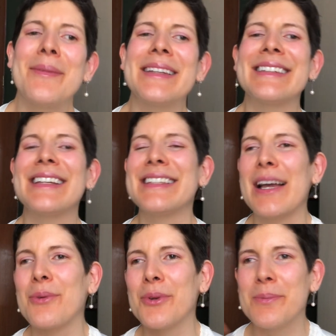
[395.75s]
and then I
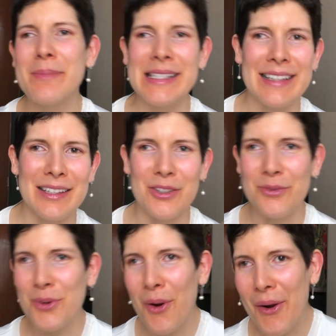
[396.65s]
would miss a lot of
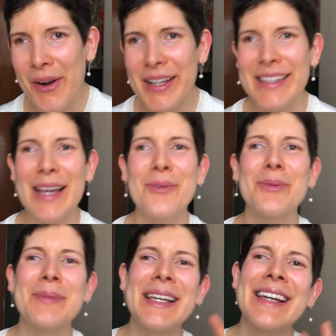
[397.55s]
work, and I
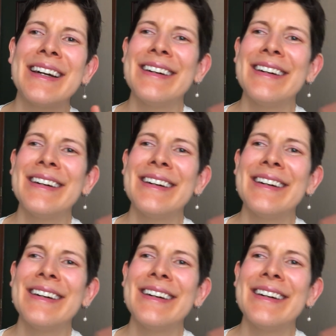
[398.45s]
would be